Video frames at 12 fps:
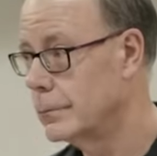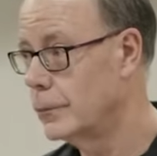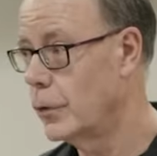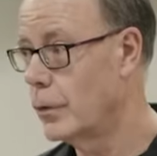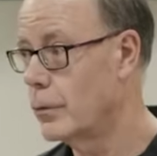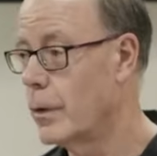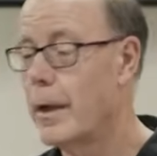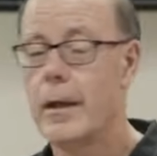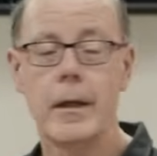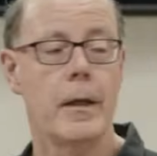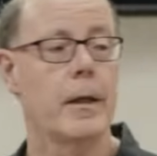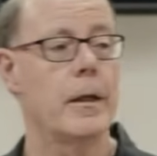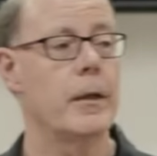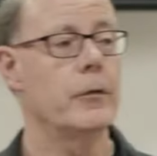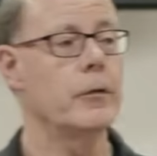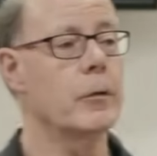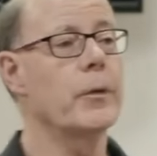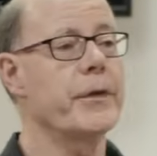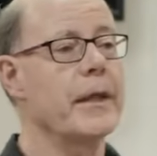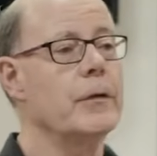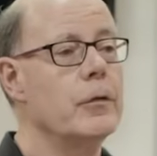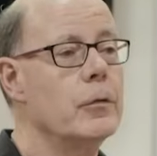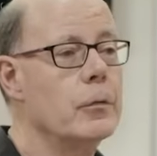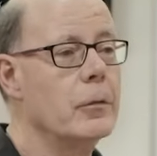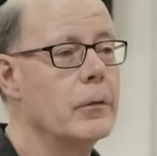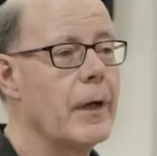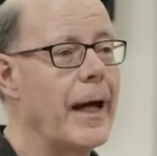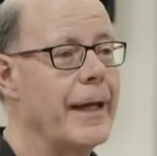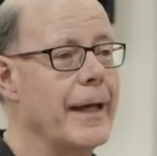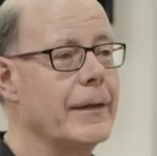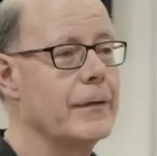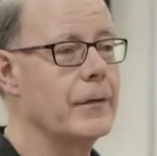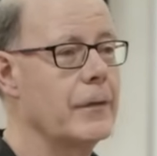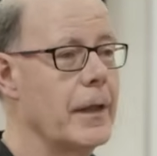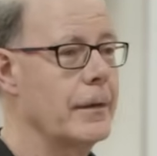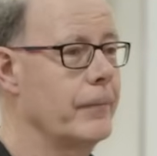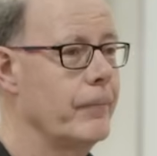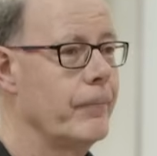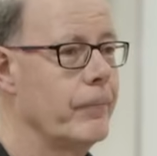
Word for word: "No." You know what they knew I hadn't done?